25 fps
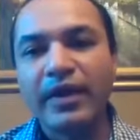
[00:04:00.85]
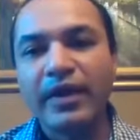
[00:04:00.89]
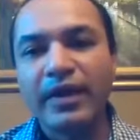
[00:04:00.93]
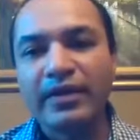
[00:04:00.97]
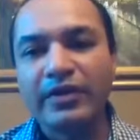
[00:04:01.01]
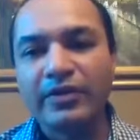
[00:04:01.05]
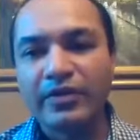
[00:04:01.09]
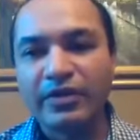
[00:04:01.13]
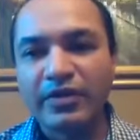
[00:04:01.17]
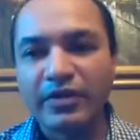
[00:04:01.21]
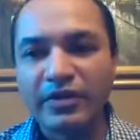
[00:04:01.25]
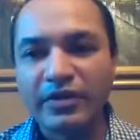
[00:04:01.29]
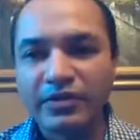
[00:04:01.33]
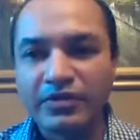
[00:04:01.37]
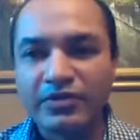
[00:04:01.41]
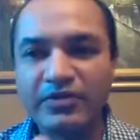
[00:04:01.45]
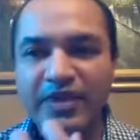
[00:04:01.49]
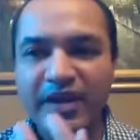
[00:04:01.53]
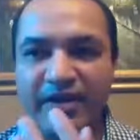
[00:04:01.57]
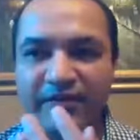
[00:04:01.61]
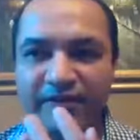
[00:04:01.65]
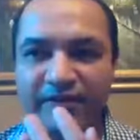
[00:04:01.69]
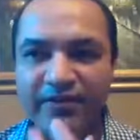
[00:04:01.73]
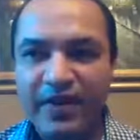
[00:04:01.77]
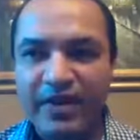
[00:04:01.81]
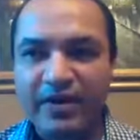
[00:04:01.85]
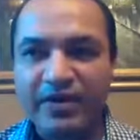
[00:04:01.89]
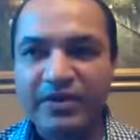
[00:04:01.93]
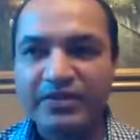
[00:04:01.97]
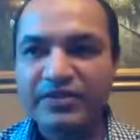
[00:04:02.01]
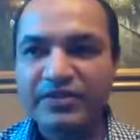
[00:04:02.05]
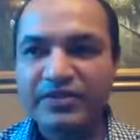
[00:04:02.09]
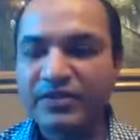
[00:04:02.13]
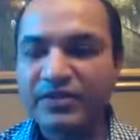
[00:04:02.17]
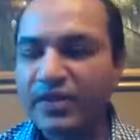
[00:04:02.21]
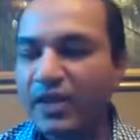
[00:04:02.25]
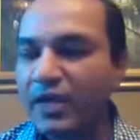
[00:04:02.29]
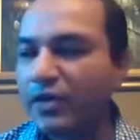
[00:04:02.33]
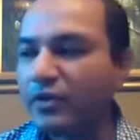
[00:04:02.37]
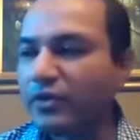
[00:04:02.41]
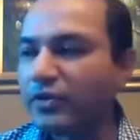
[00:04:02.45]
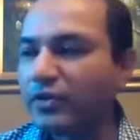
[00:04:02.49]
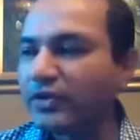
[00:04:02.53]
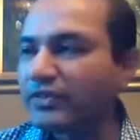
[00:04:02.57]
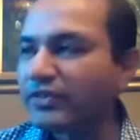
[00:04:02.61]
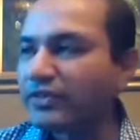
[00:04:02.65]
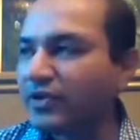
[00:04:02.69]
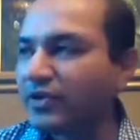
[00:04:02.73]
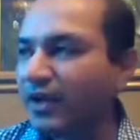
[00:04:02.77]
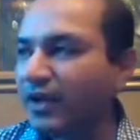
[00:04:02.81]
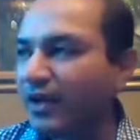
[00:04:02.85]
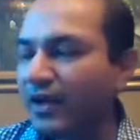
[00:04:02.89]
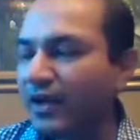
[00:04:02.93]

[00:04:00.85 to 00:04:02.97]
And you're going to do that very slowly. So